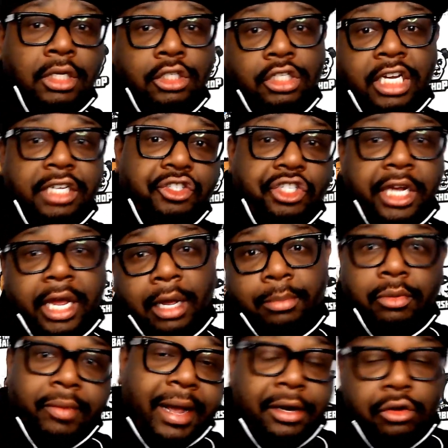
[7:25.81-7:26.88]
Nick Chubb
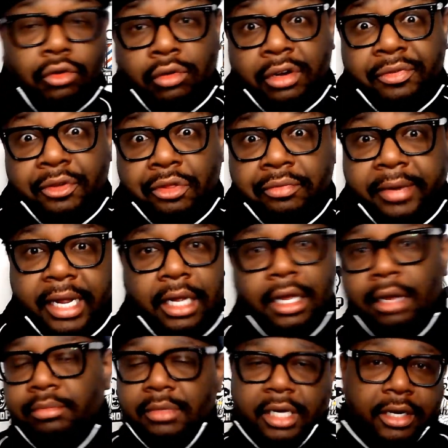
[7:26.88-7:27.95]
around the corner for 3.
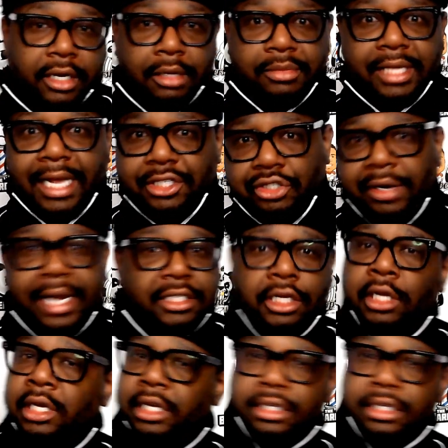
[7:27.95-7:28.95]
Oh, here comes that stretch.